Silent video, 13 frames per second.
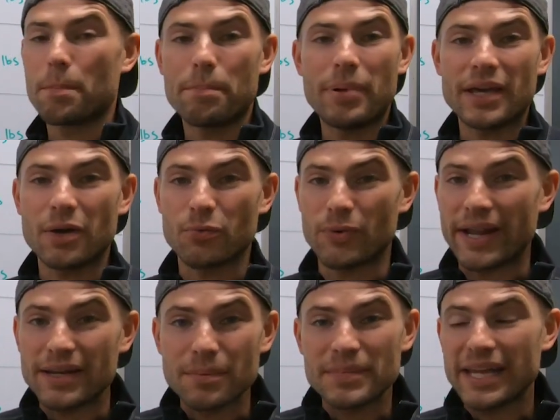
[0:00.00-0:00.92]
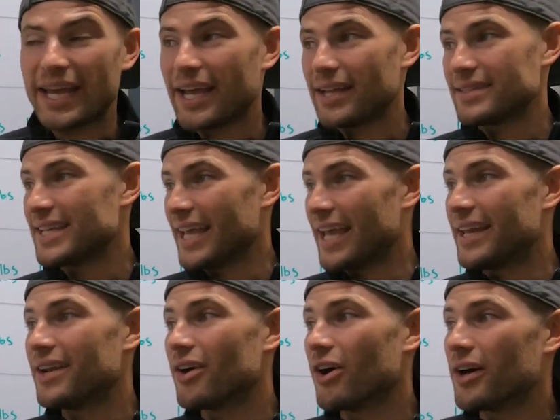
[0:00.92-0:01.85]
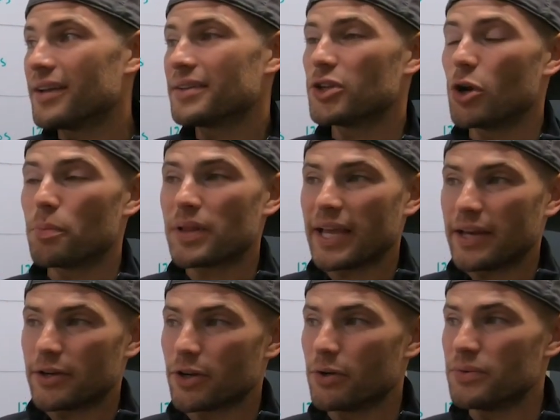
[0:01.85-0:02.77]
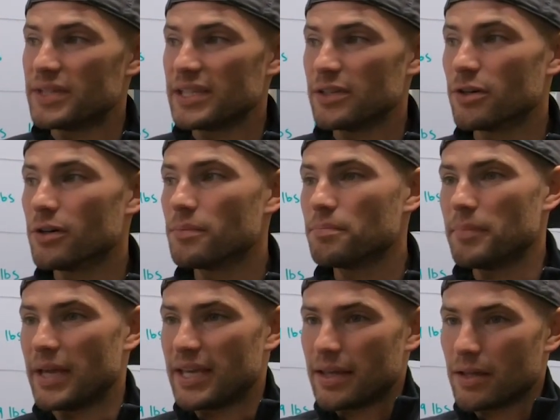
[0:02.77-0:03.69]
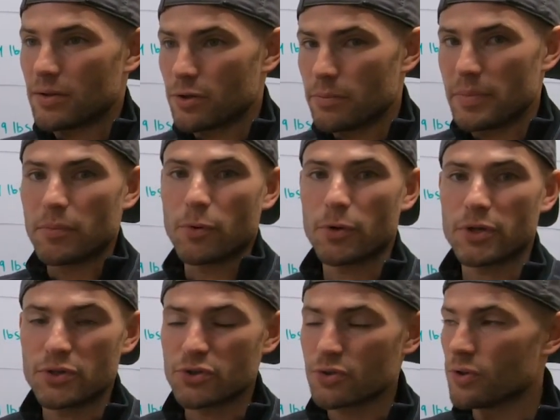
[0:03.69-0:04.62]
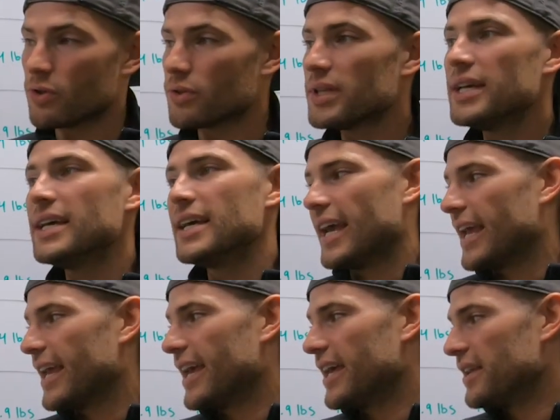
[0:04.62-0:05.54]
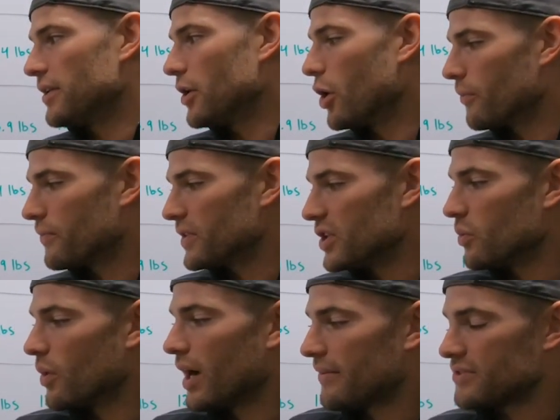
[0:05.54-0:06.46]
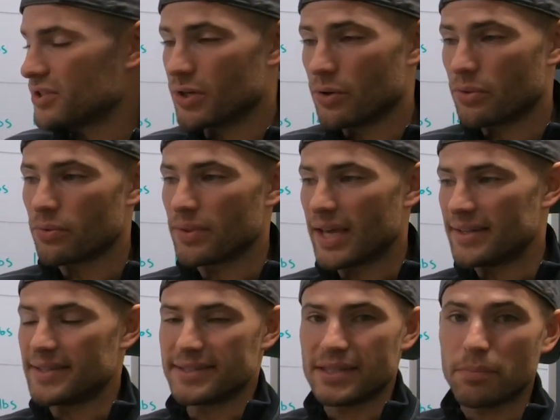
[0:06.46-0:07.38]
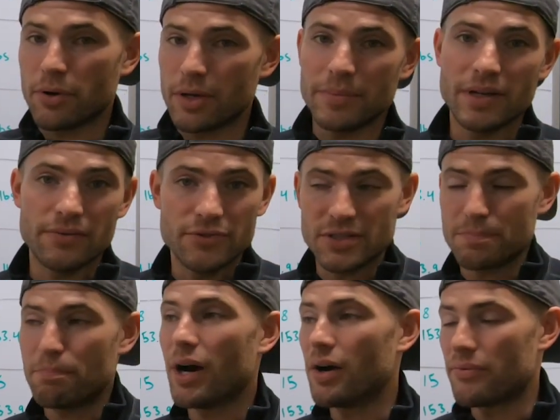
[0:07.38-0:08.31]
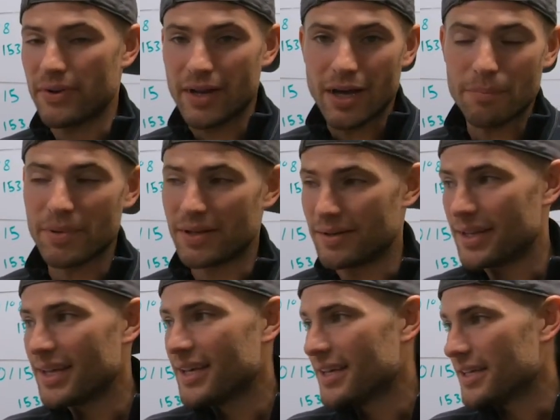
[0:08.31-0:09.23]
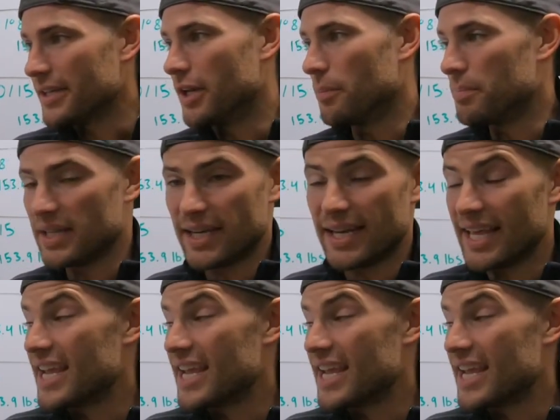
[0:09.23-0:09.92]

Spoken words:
Pick a random day to end it on, go plan your own deal, make it a little bit more controlled, and hopefully you won't have to go through that disappointment of just puffing up and being an